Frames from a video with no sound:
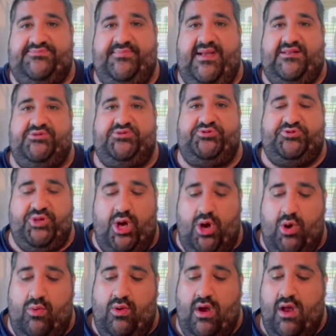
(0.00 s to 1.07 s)
been
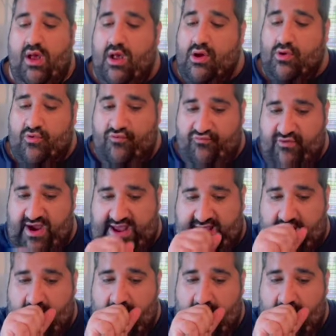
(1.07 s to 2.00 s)
so great.